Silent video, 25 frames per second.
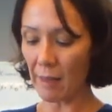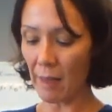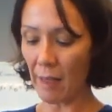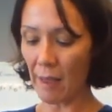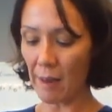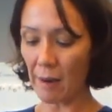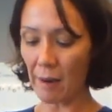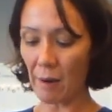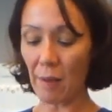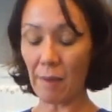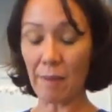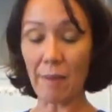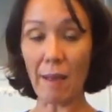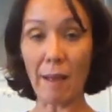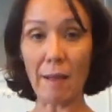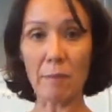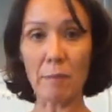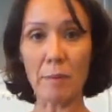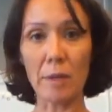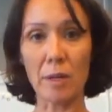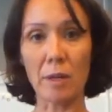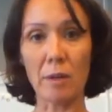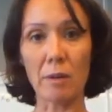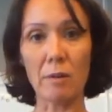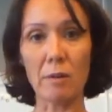and then
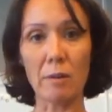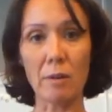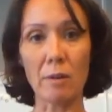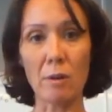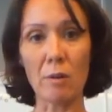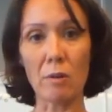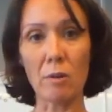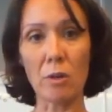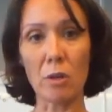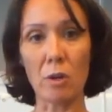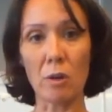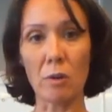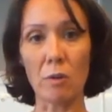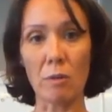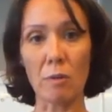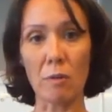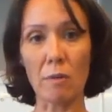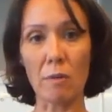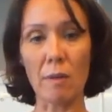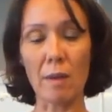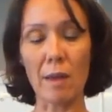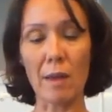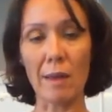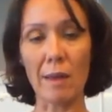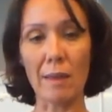that's when you
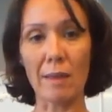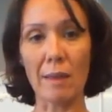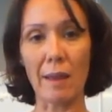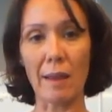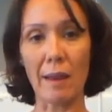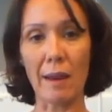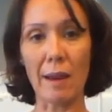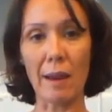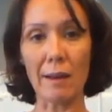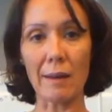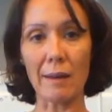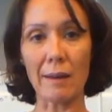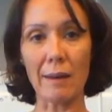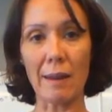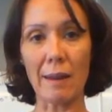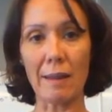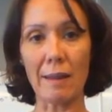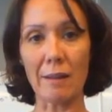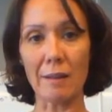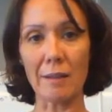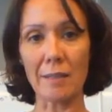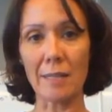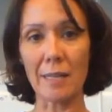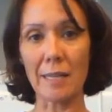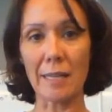use the
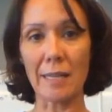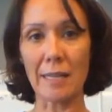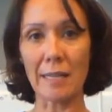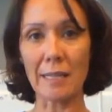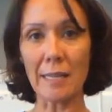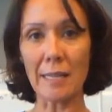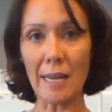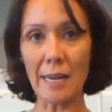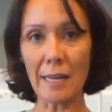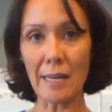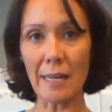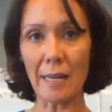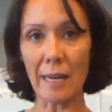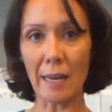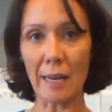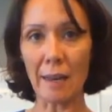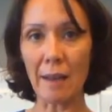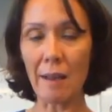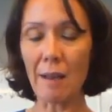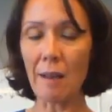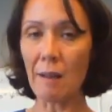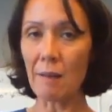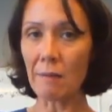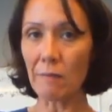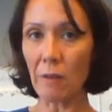little teeny
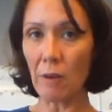tiny